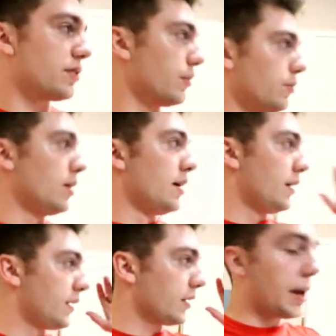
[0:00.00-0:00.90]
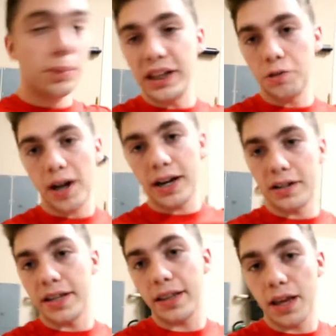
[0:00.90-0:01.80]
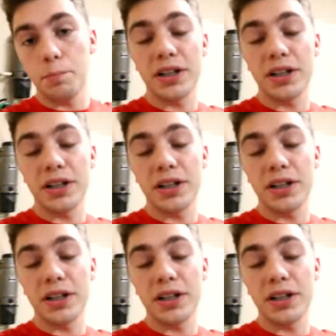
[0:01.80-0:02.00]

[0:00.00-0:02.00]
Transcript: So completely ran out of daylight,